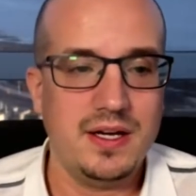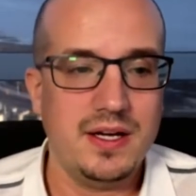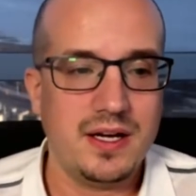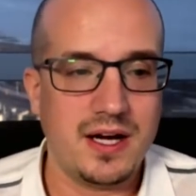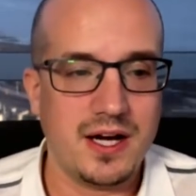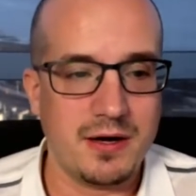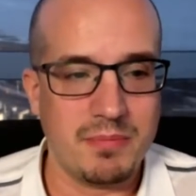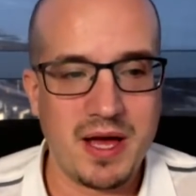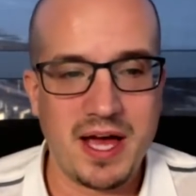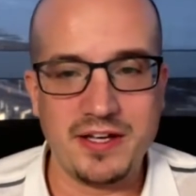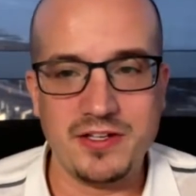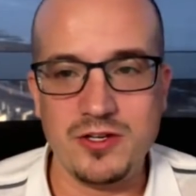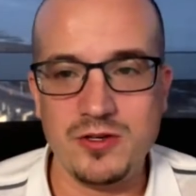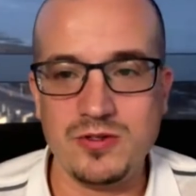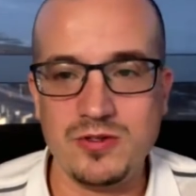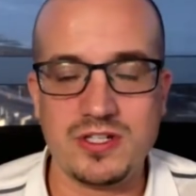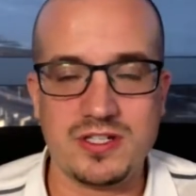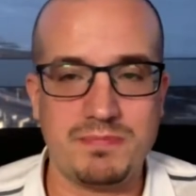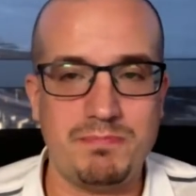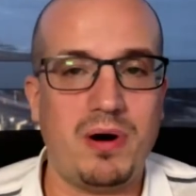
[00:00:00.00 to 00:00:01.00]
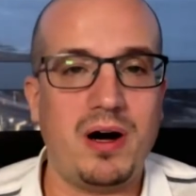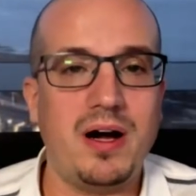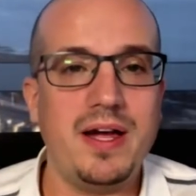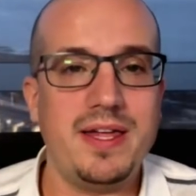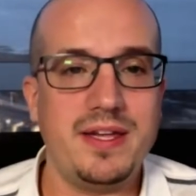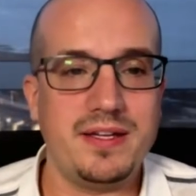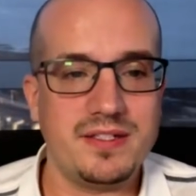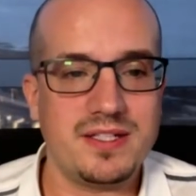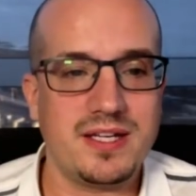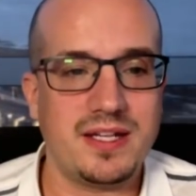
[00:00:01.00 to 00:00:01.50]
And you just buy
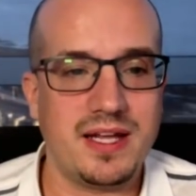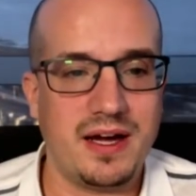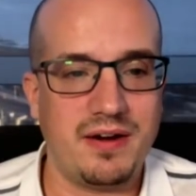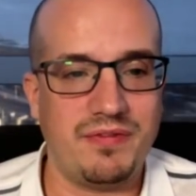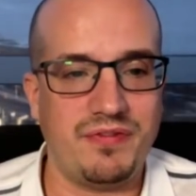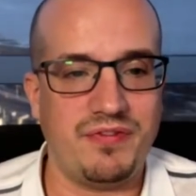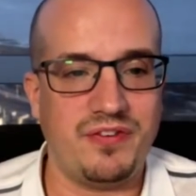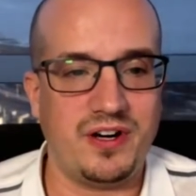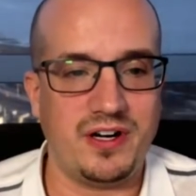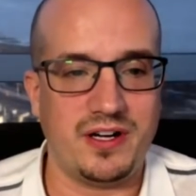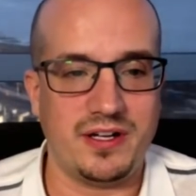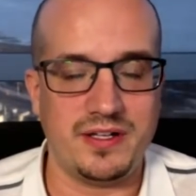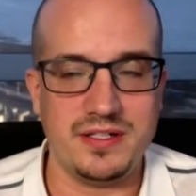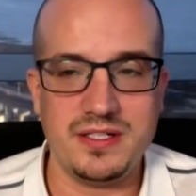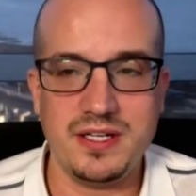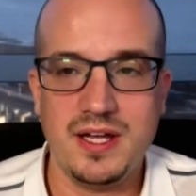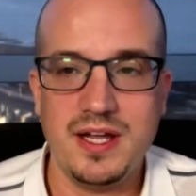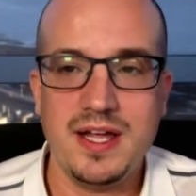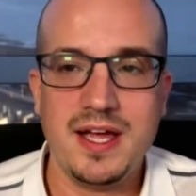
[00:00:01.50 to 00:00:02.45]
into that fund,